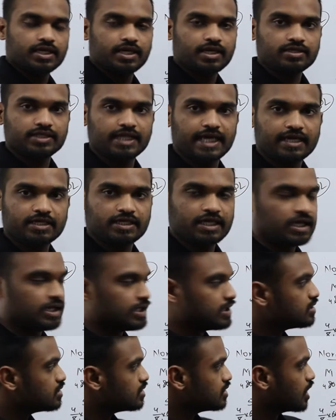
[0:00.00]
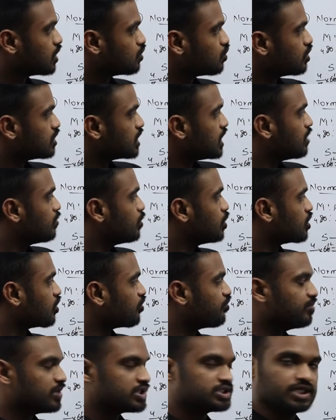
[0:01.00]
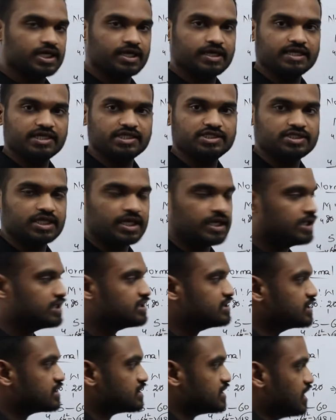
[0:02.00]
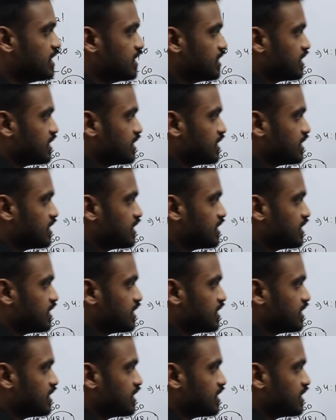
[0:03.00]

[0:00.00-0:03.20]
here, they are telling the total amount of mixture initially is 60